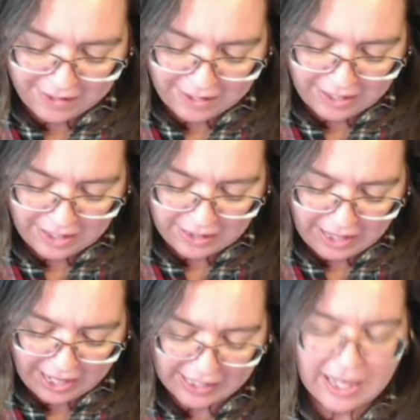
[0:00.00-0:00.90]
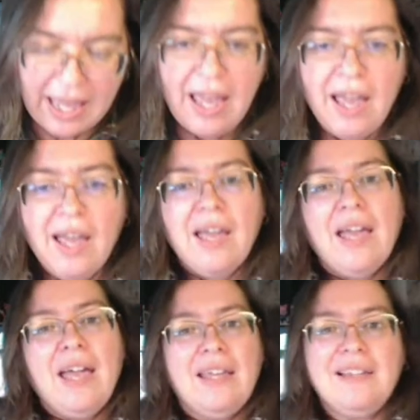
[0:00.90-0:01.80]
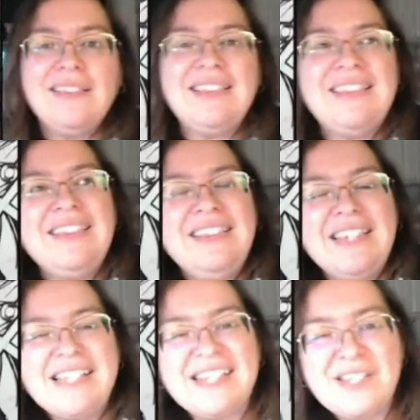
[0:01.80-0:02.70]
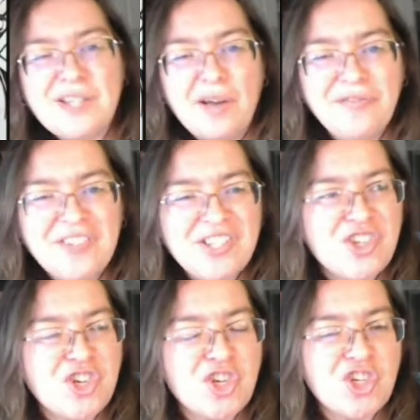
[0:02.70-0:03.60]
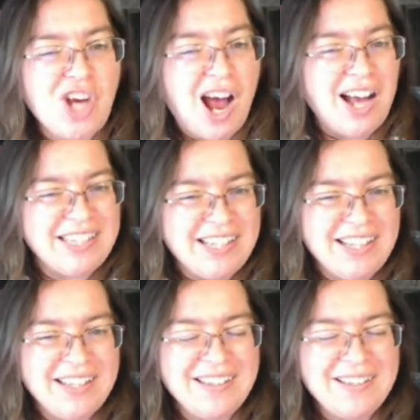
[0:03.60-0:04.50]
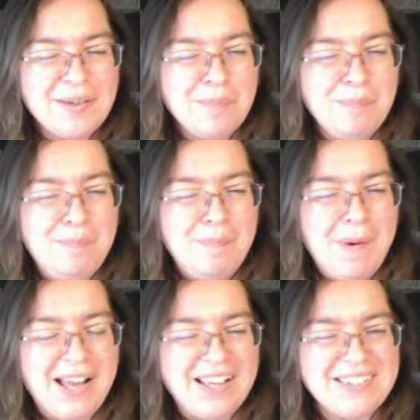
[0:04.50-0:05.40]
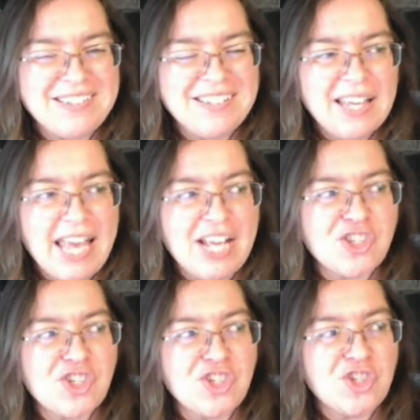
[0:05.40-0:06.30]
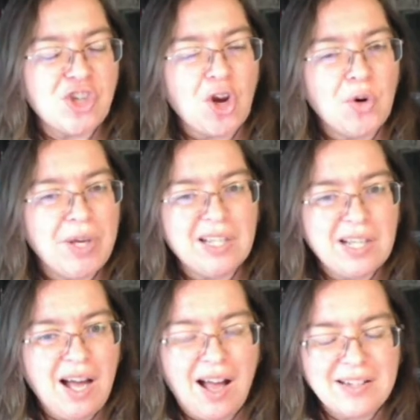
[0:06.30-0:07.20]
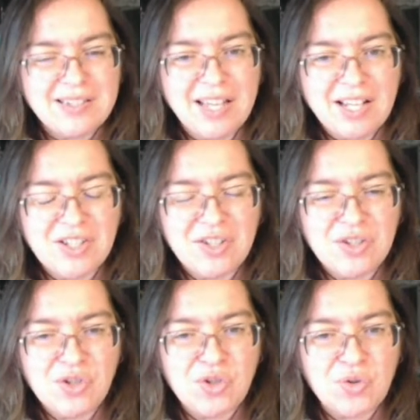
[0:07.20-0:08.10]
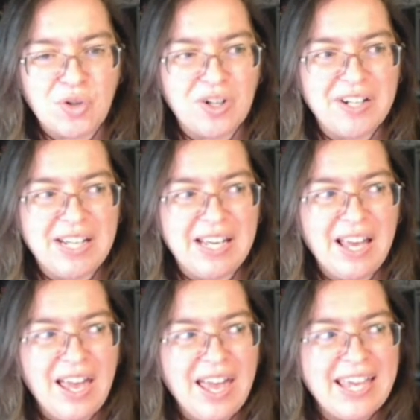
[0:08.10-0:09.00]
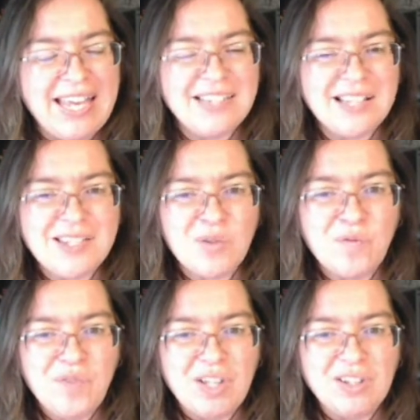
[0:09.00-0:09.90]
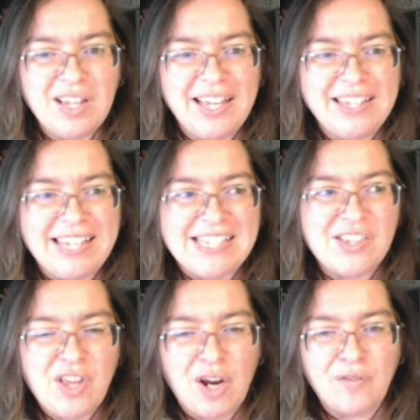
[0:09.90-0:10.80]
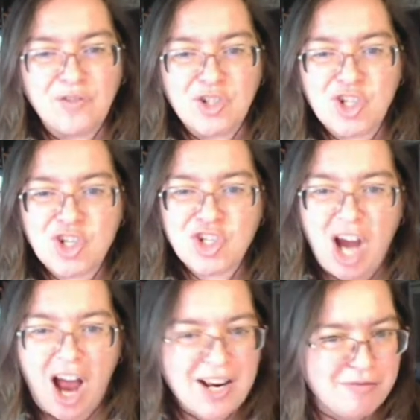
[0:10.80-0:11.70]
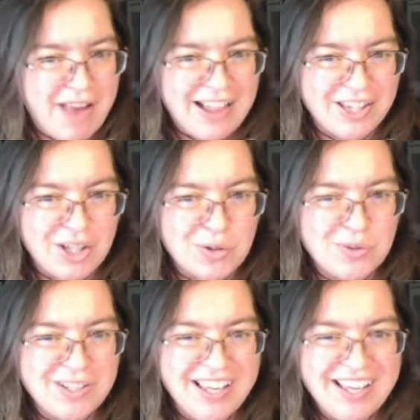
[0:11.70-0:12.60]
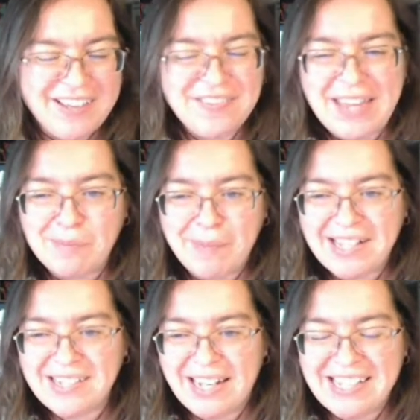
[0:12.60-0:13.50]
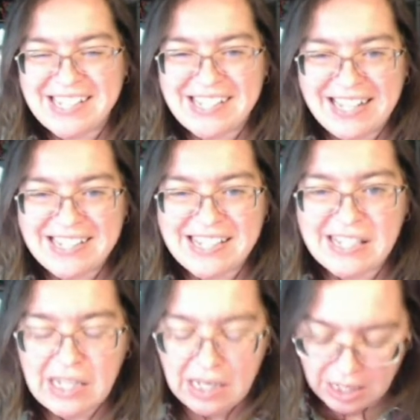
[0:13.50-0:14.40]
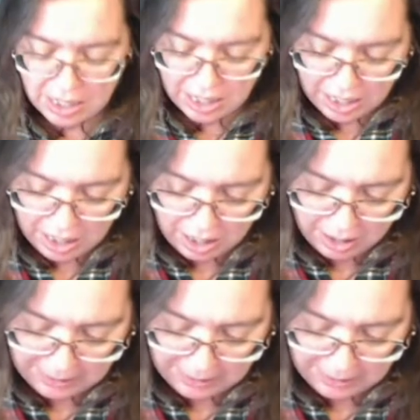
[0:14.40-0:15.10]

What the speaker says: like the stuff is shocking, but it's so in context to the story, it doesn't feel like it's there for shock value, if that makes any sense. I